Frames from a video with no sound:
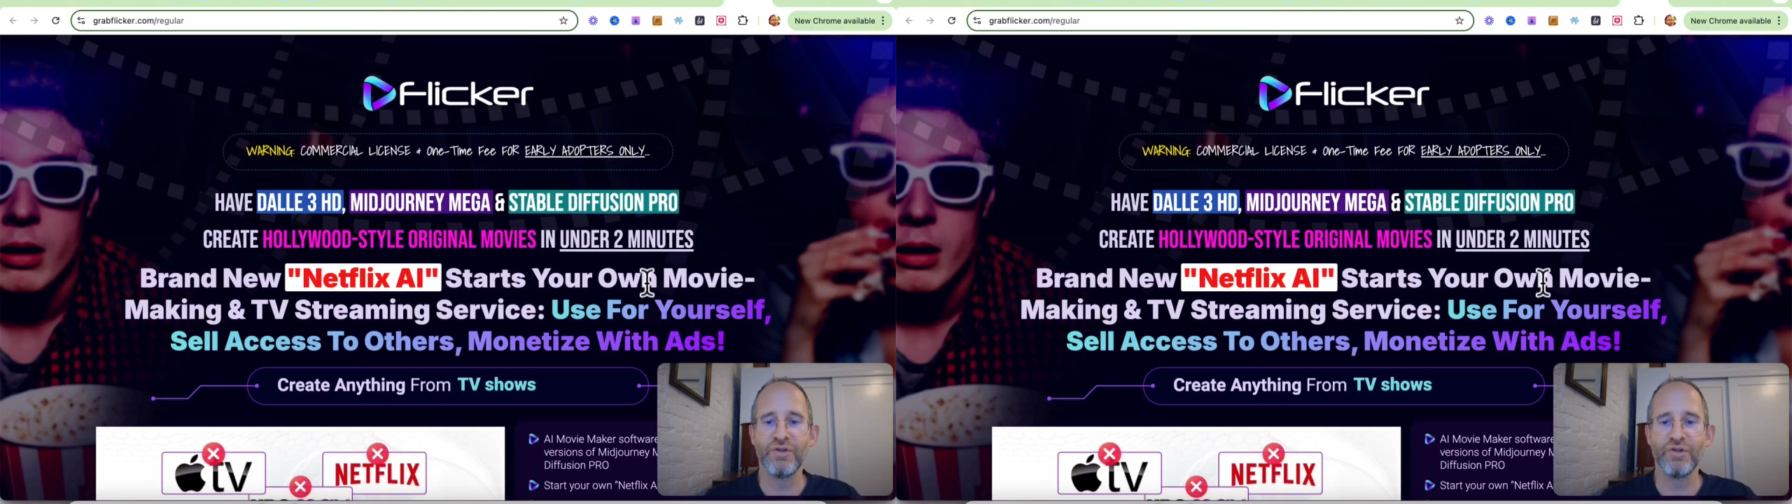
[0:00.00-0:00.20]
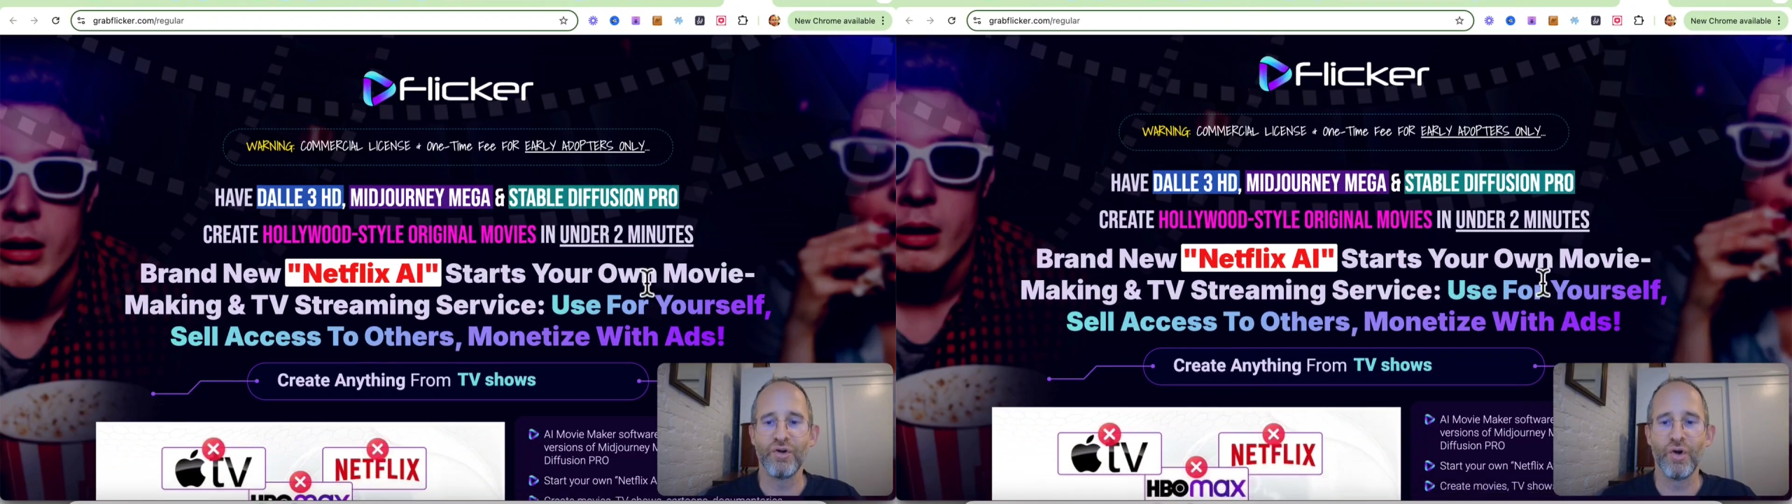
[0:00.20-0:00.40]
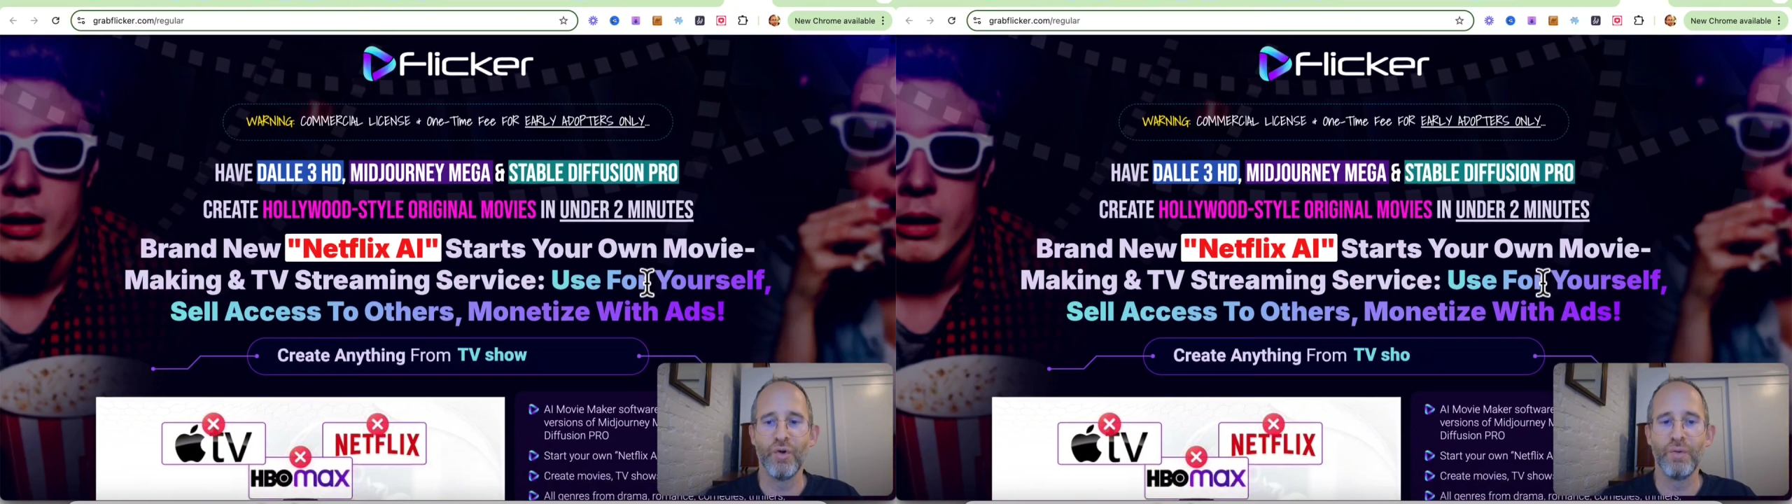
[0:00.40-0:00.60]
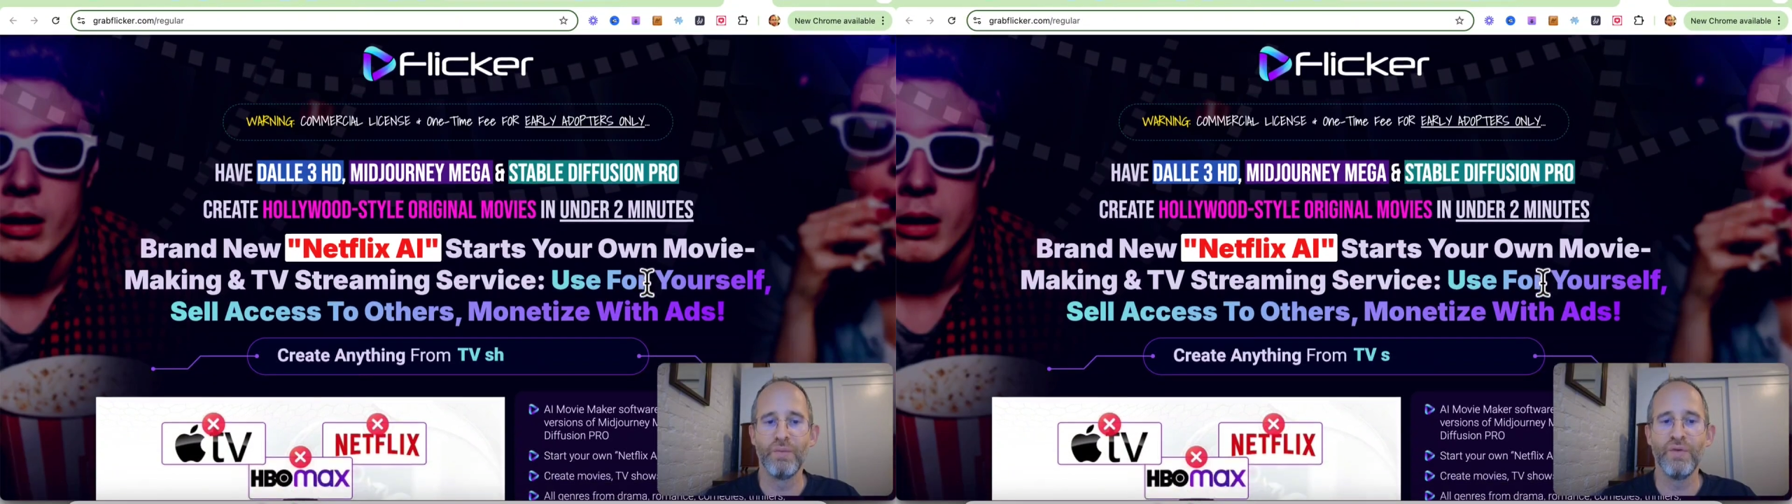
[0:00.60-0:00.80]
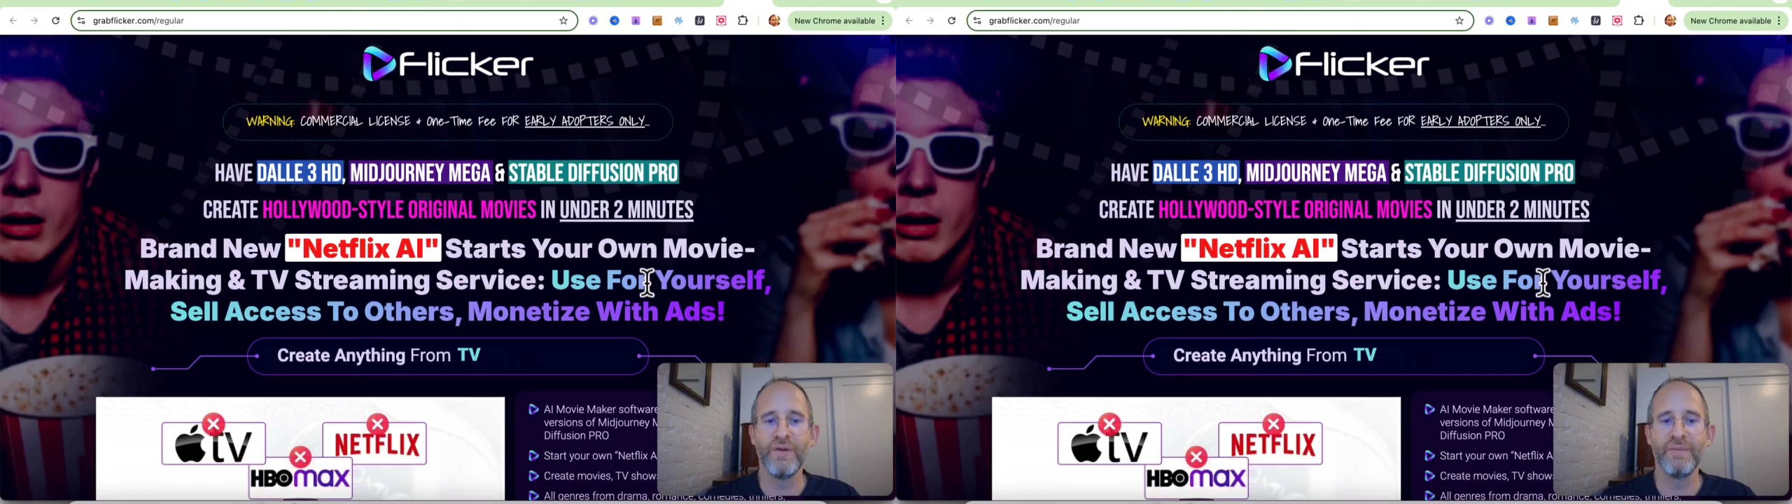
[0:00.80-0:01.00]
your own
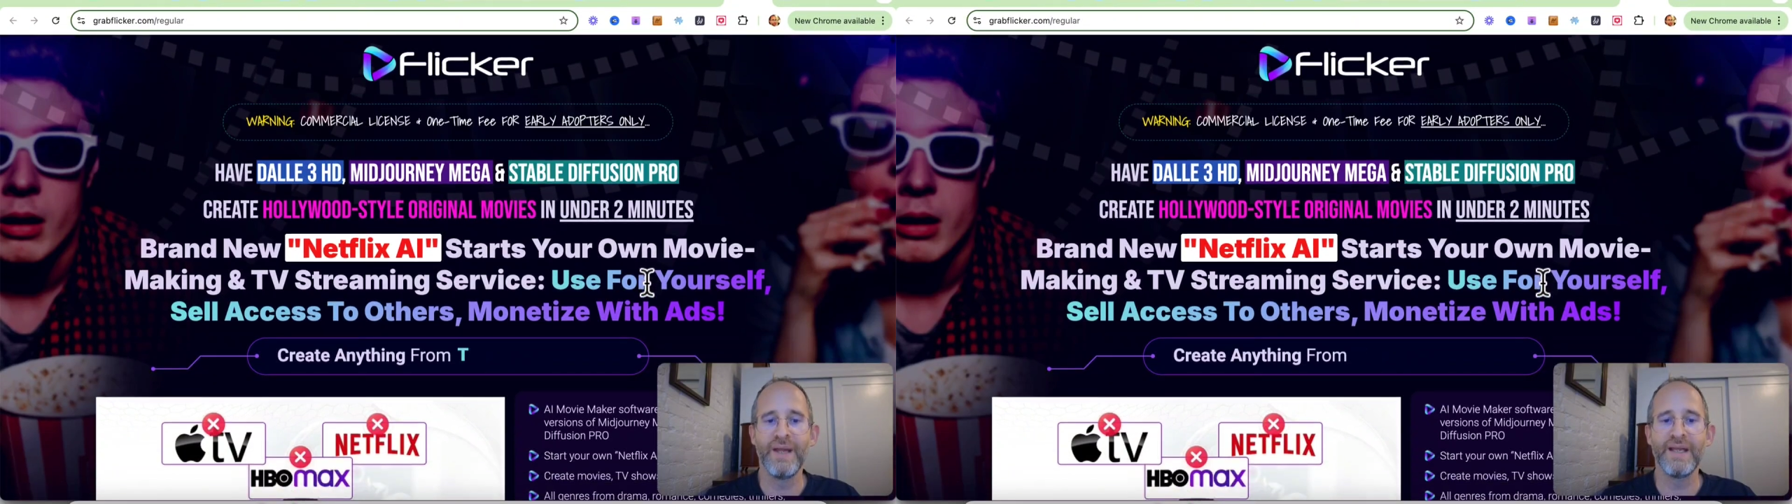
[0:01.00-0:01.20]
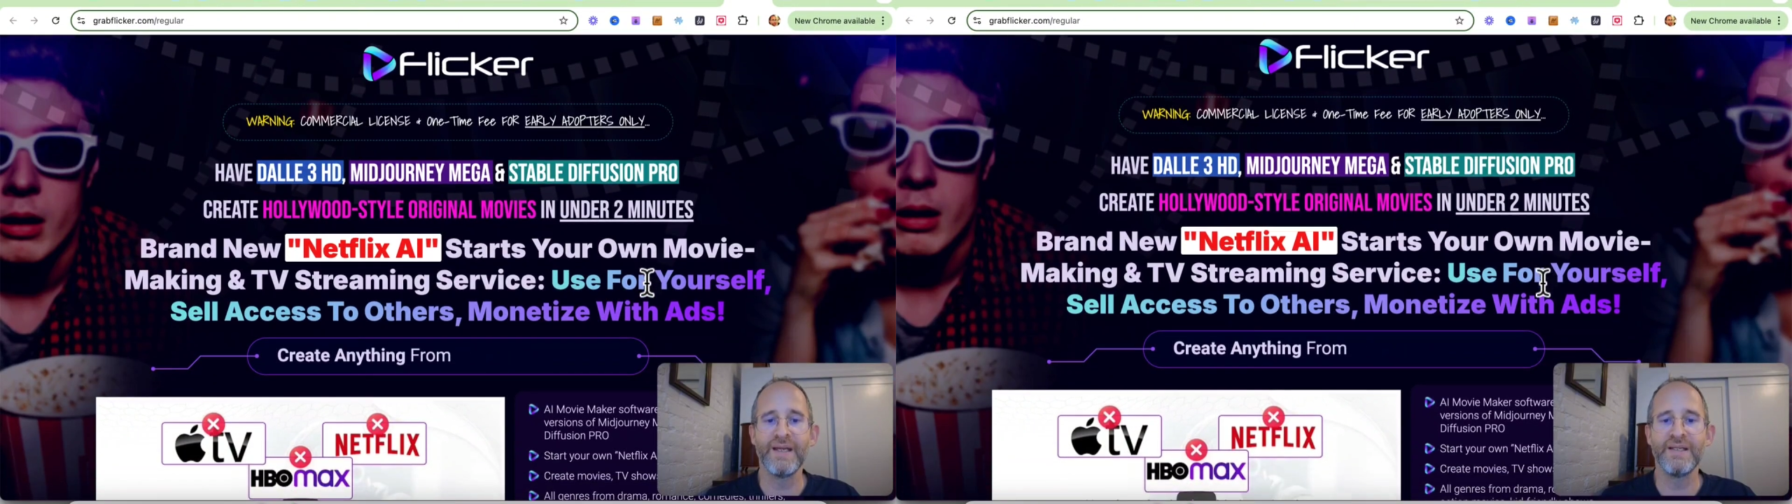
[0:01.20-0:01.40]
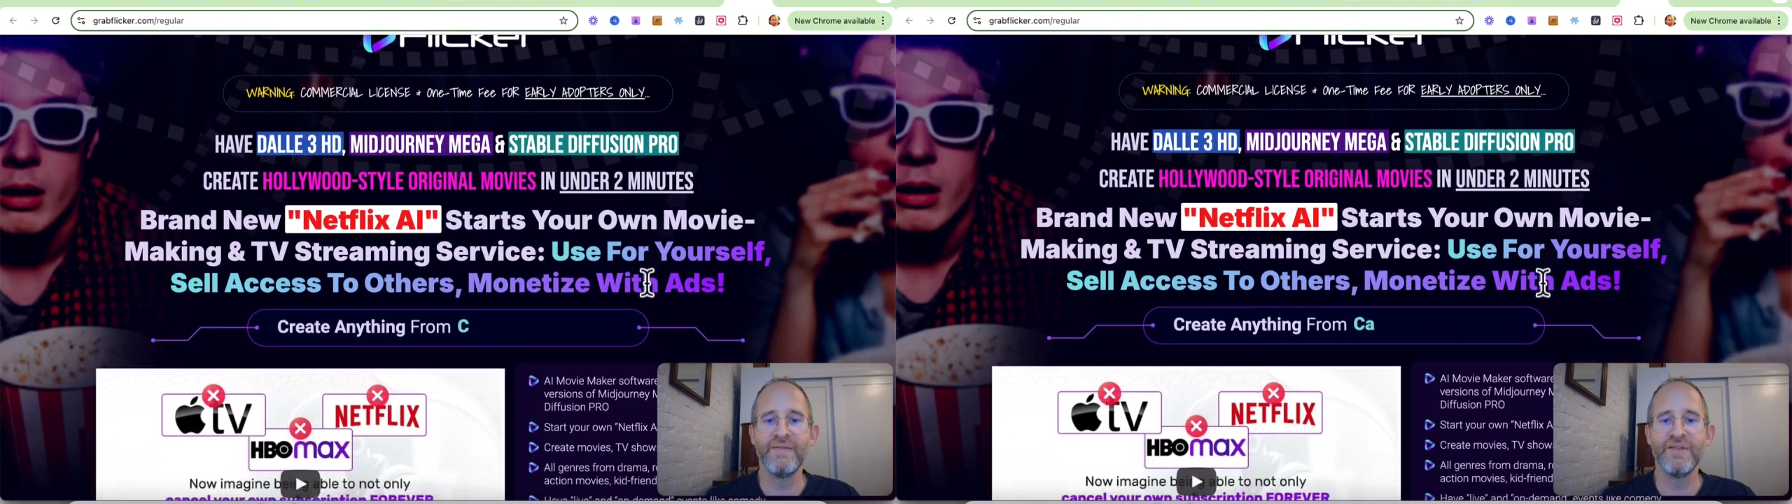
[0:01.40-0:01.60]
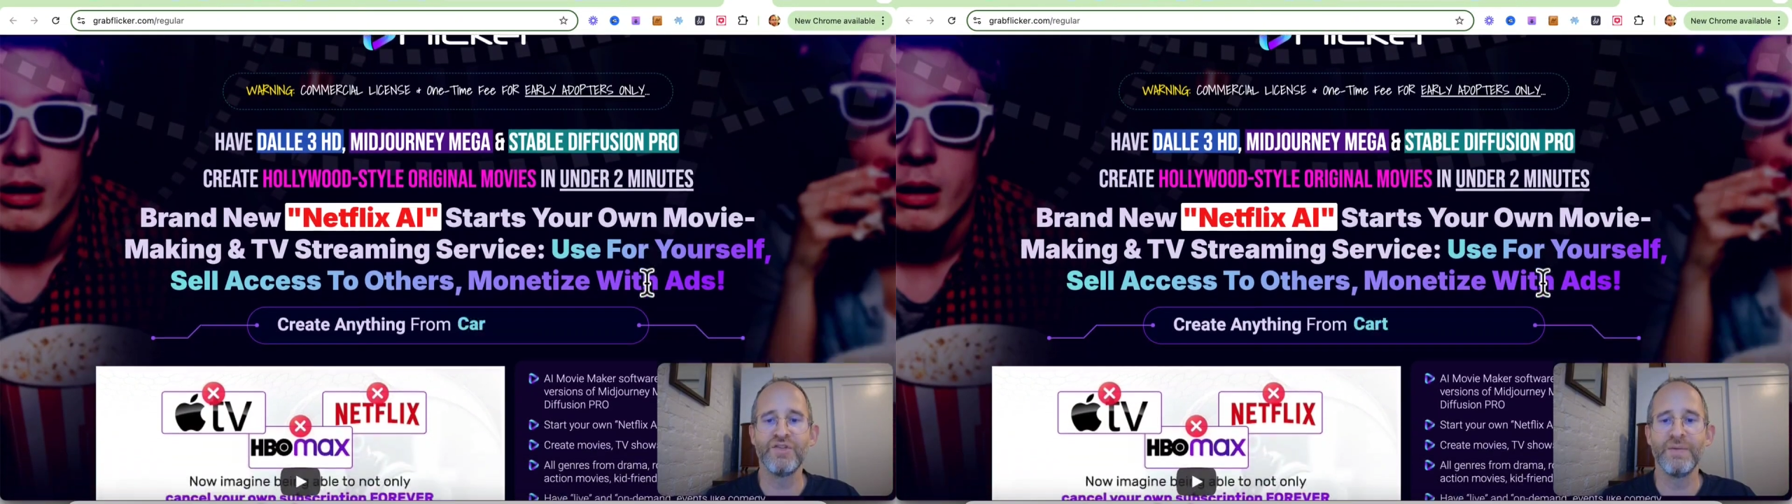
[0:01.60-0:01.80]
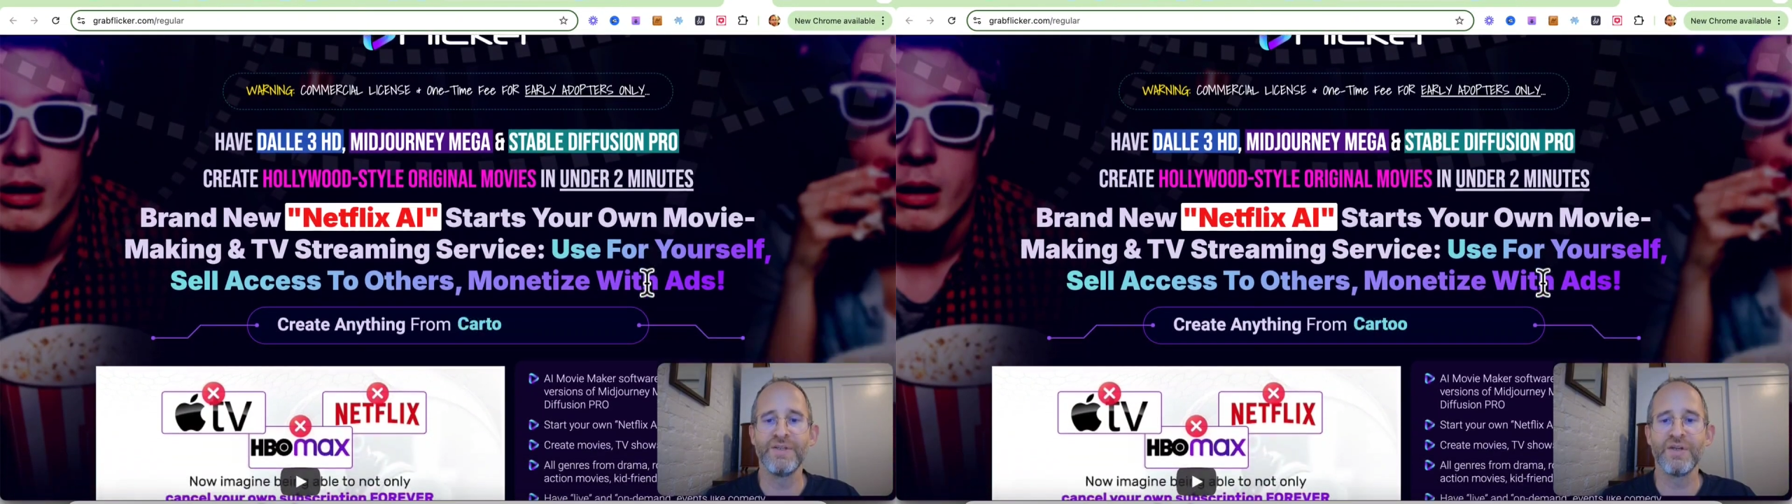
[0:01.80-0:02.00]
movie making and TV
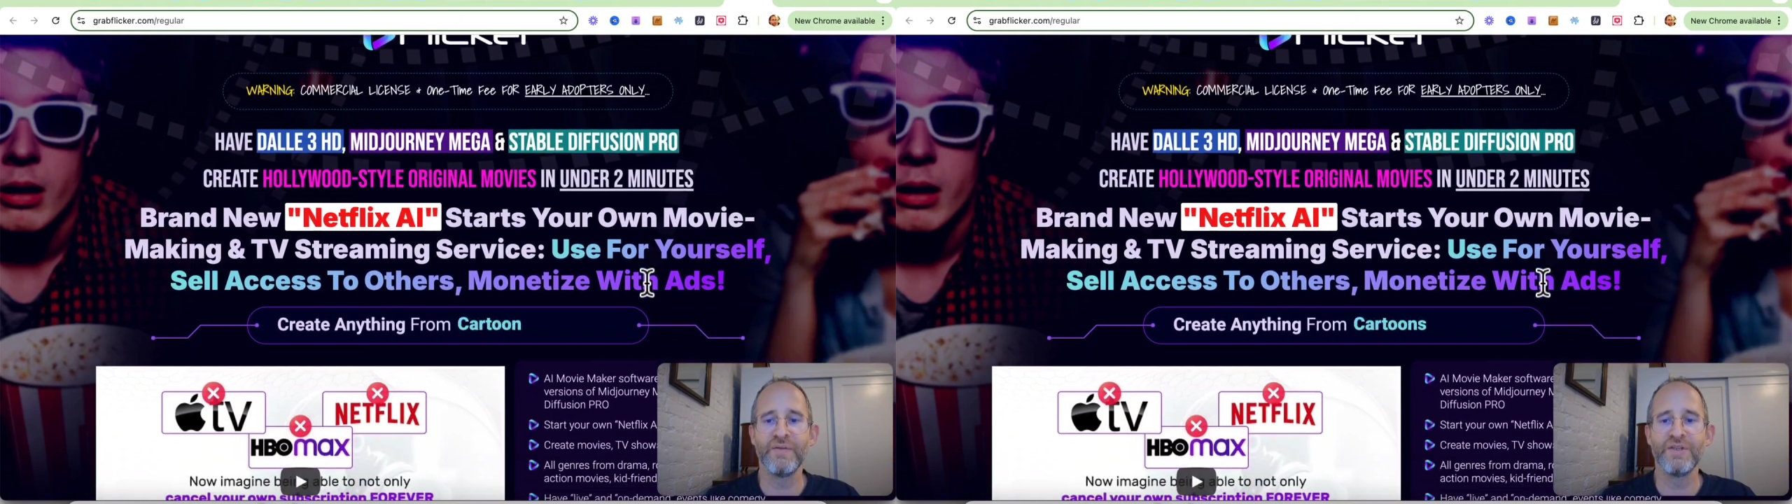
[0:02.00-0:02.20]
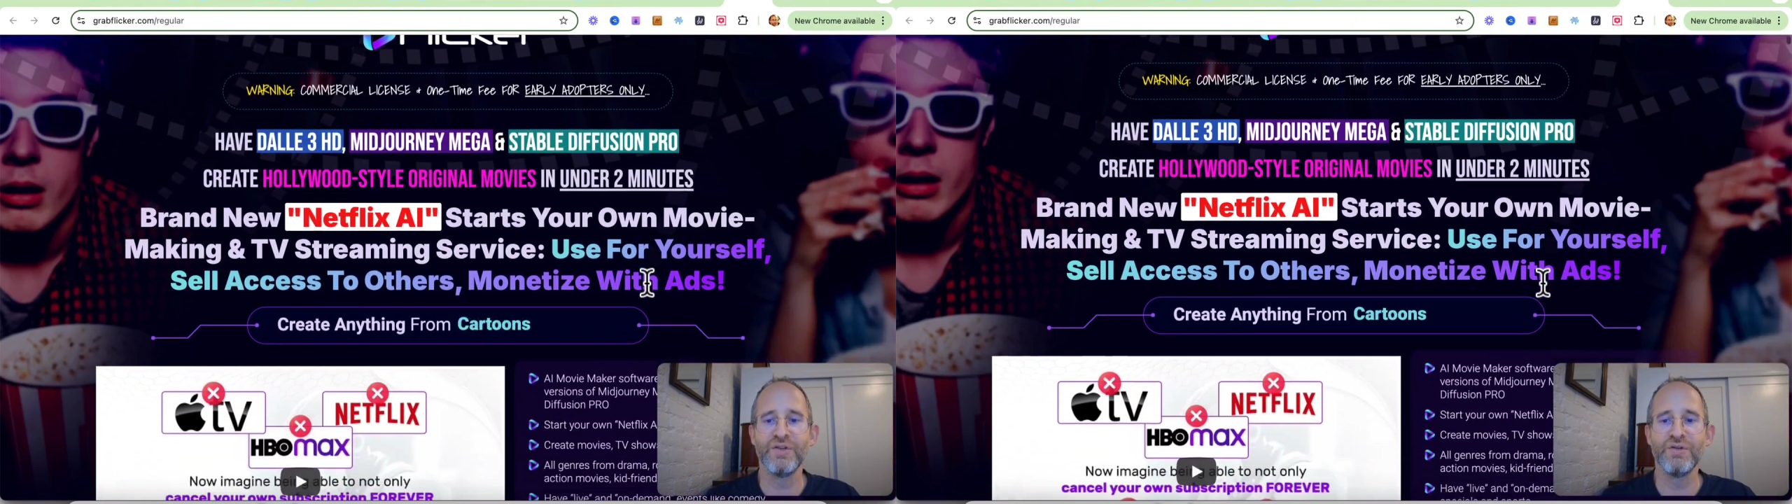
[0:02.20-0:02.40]
streaming service.